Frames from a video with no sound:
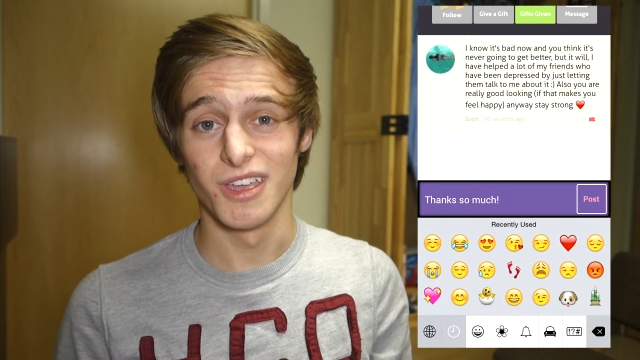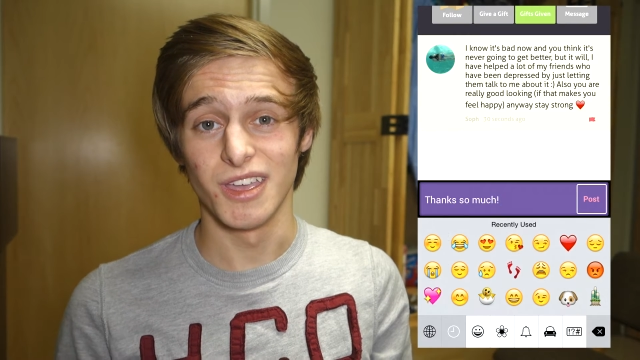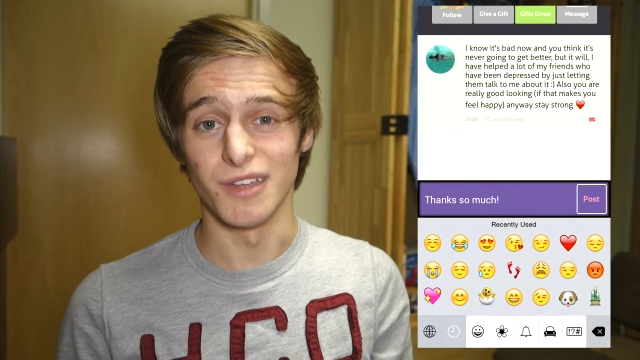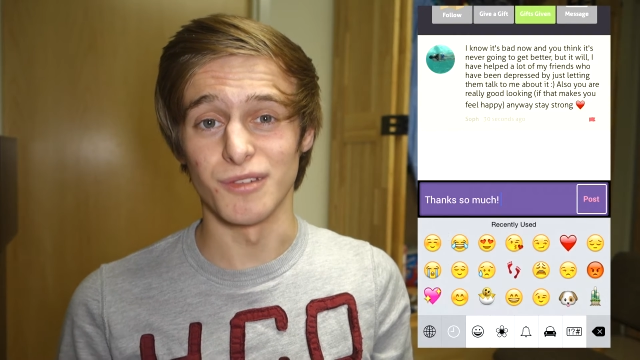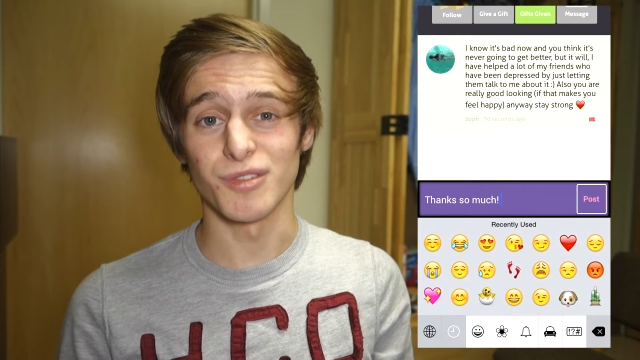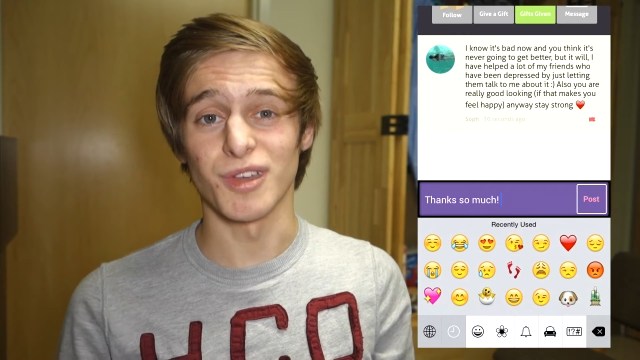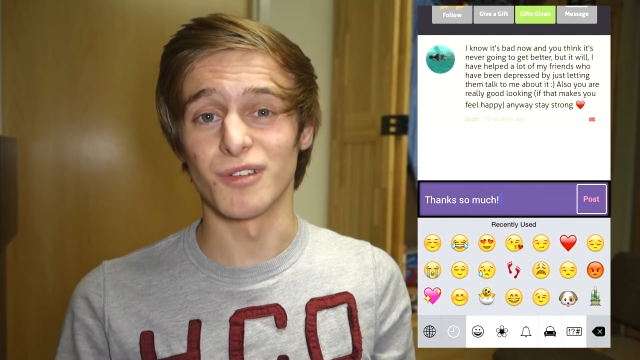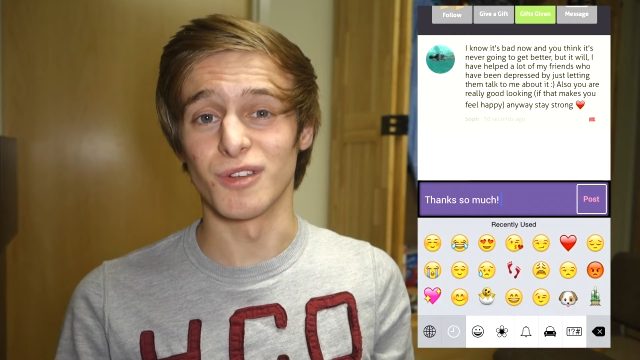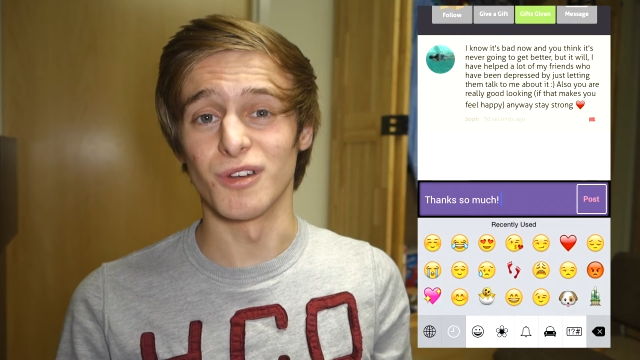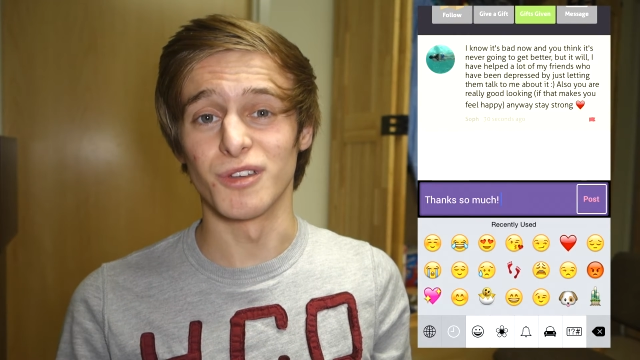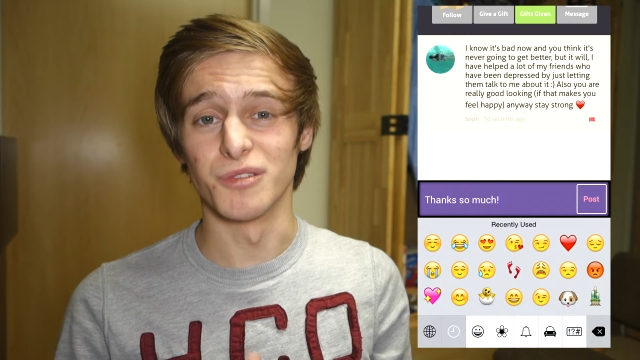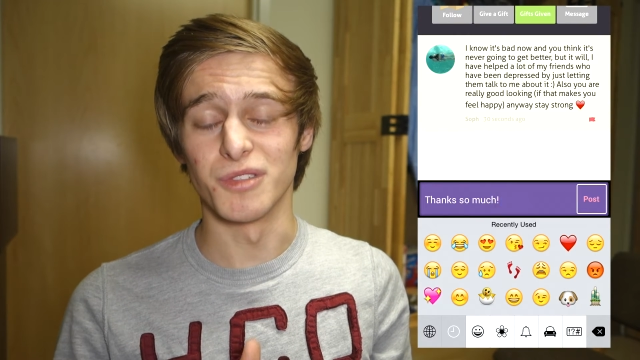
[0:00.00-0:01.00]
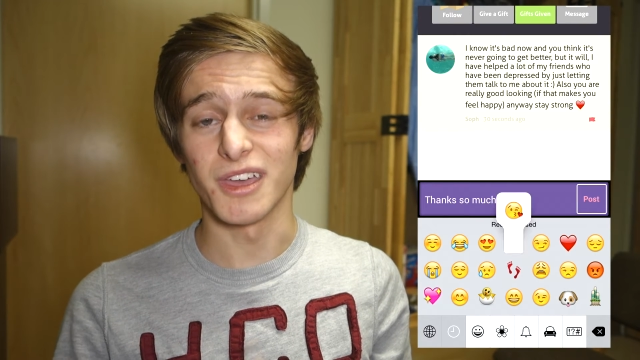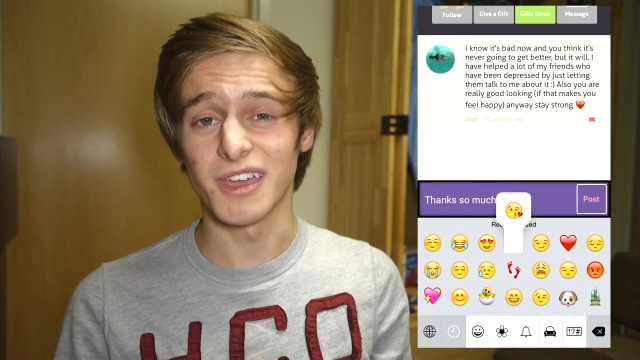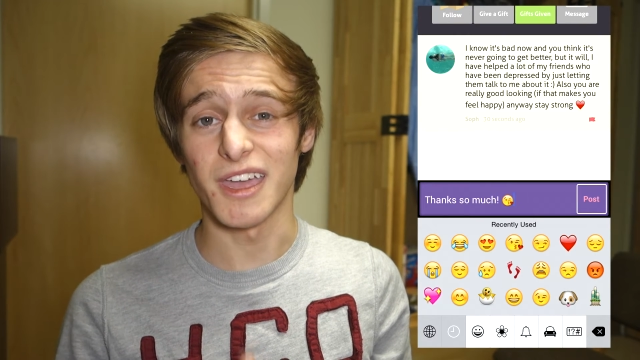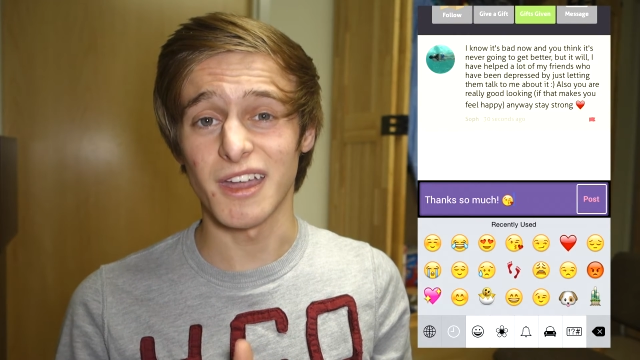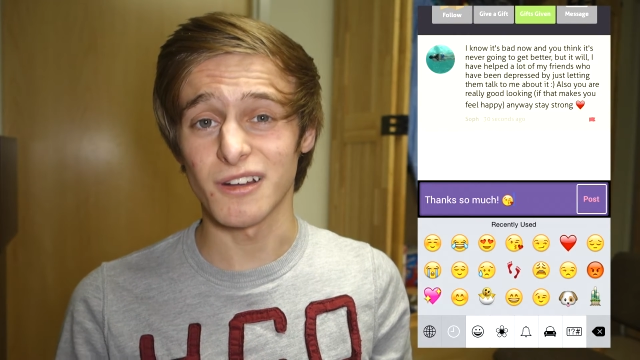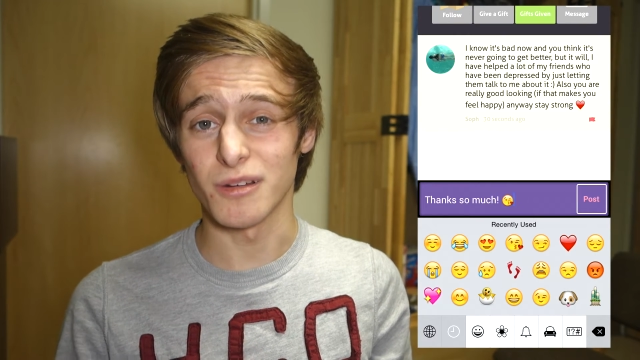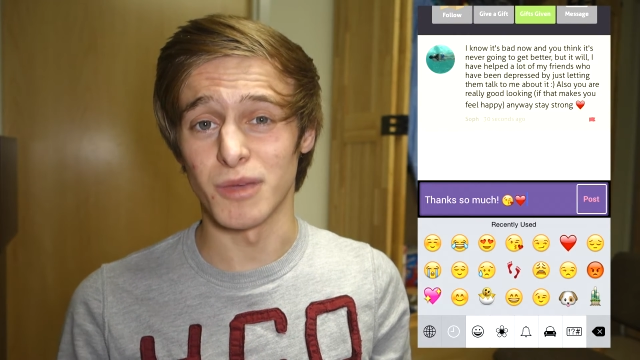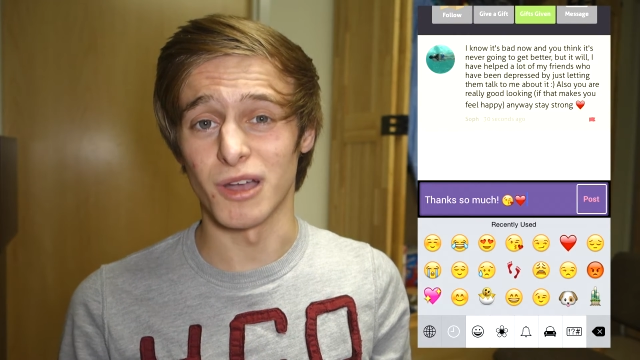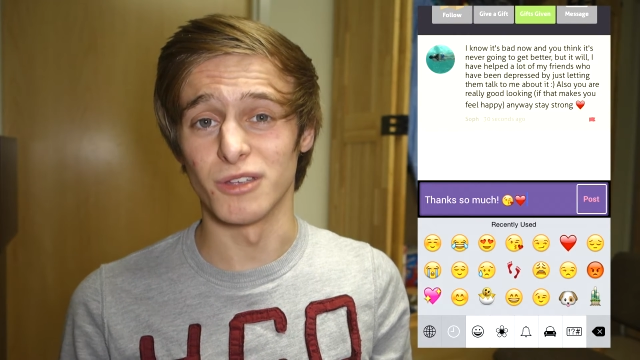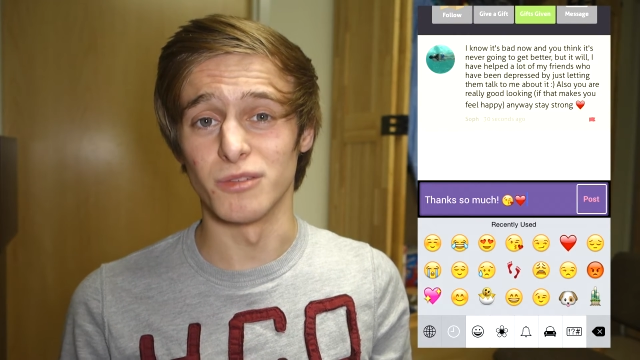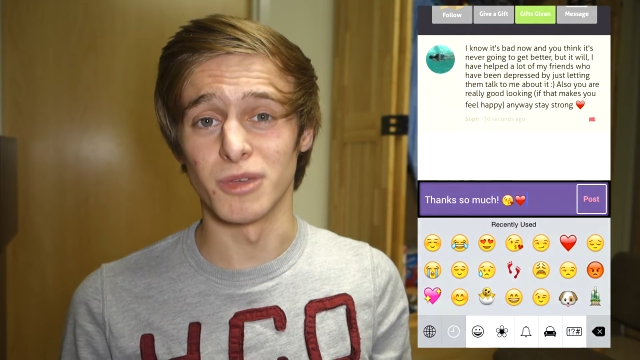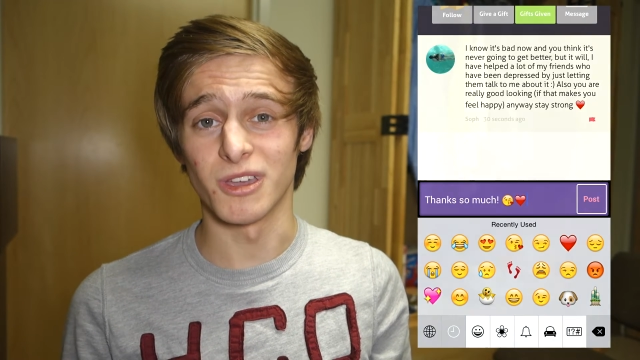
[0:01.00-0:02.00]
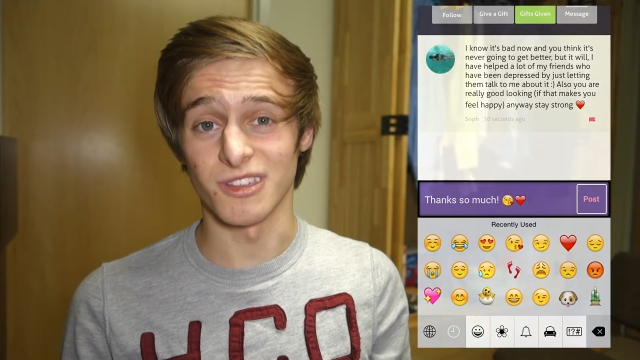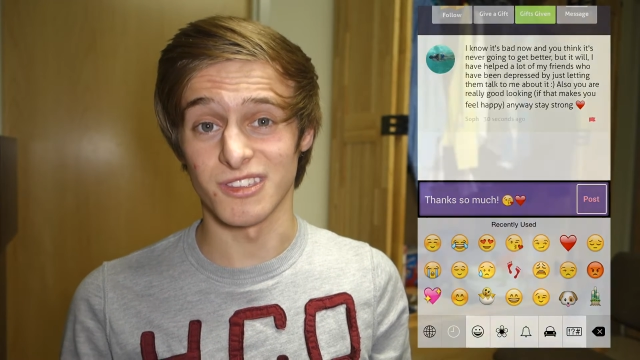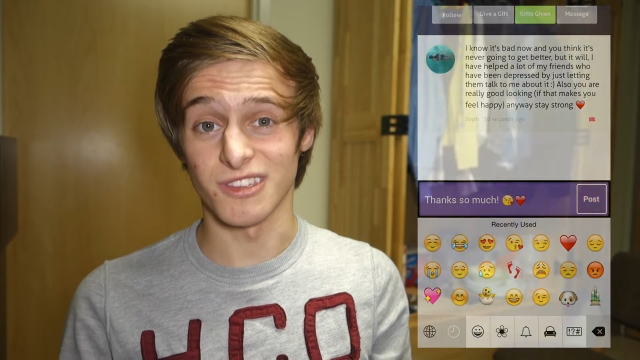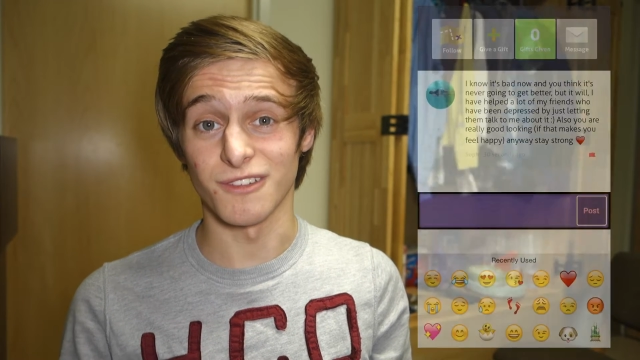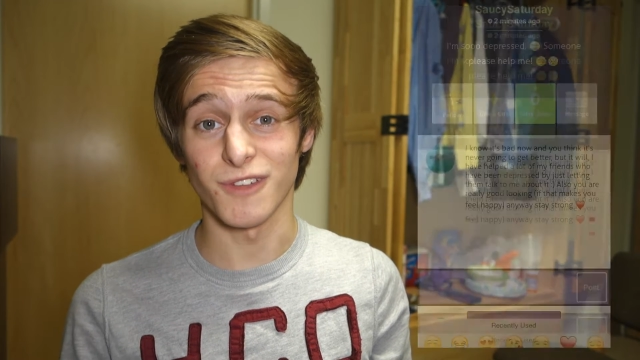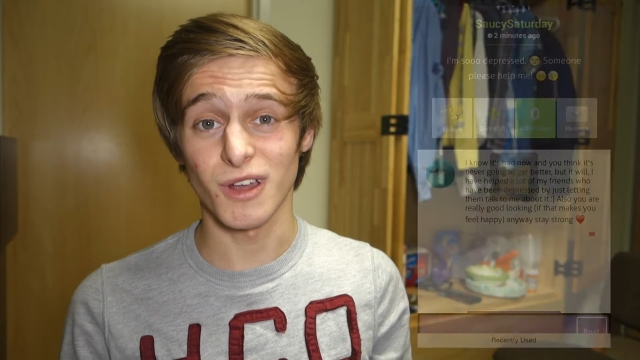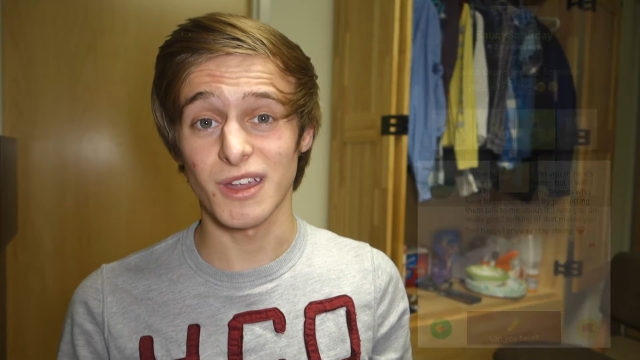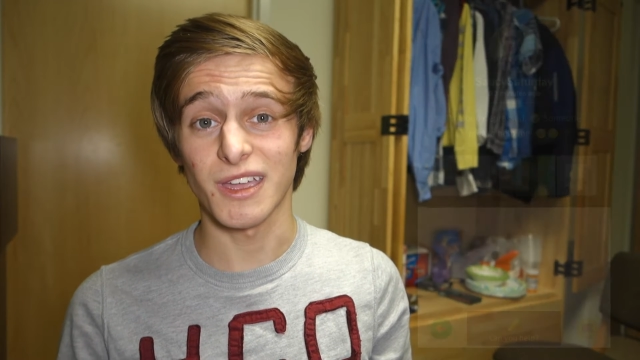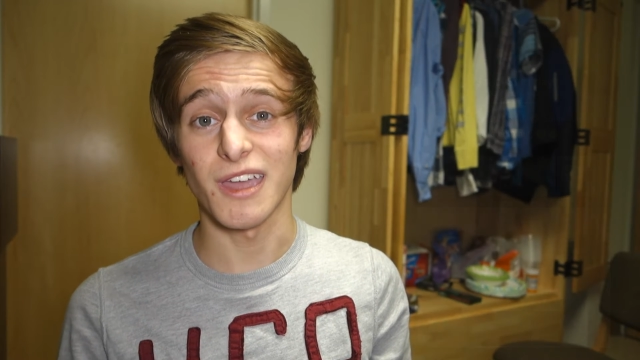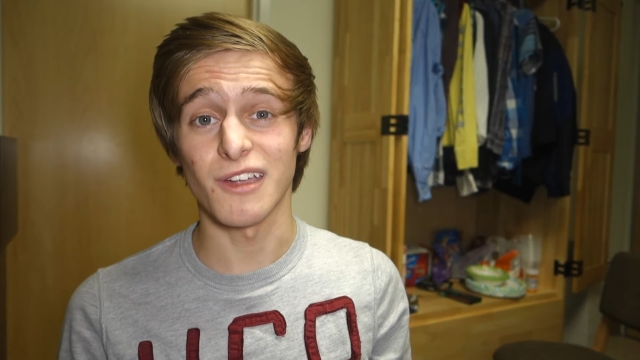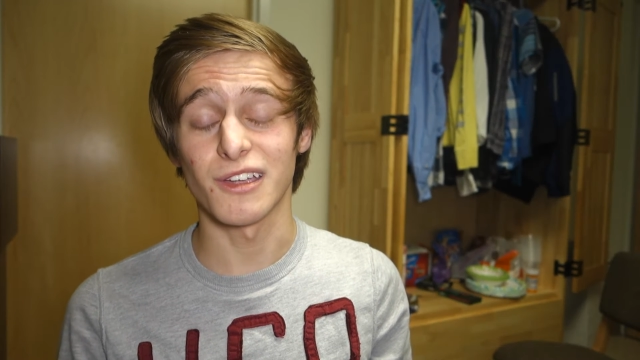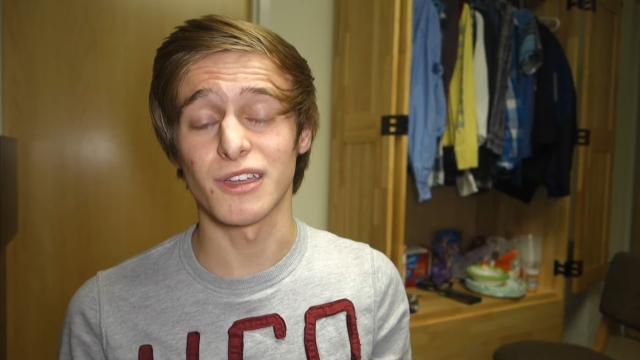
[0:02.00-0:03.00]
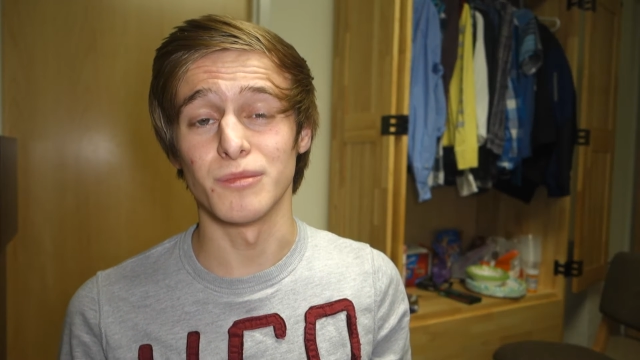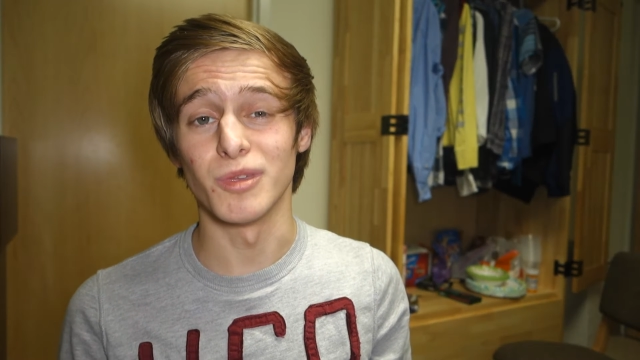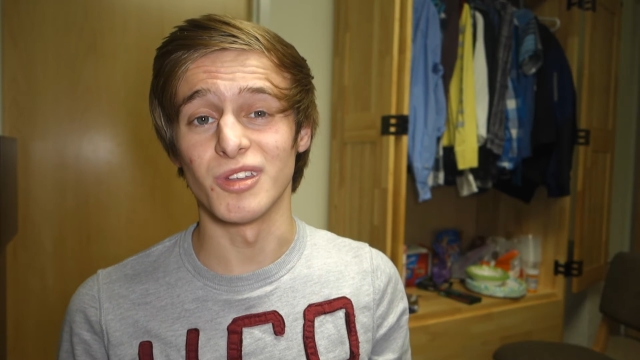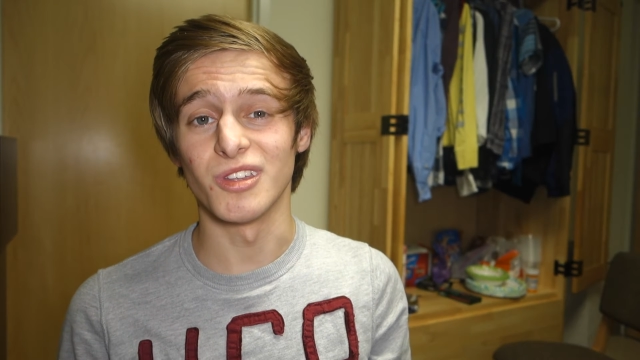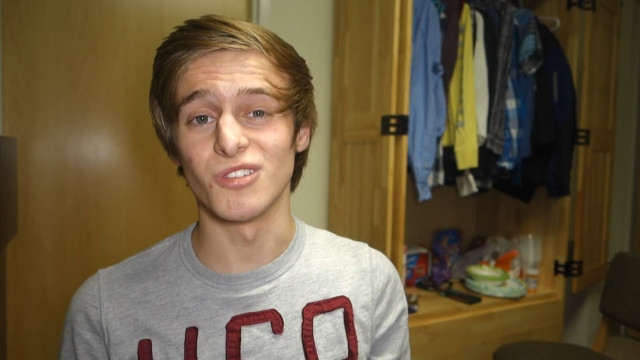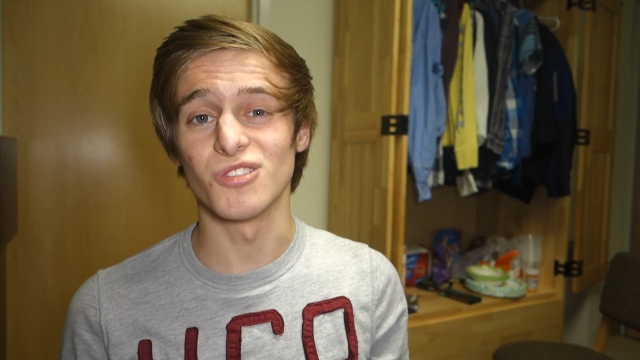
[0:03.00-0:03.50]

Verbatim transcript: Even if they don't know you, they care about you because it's a very caring community,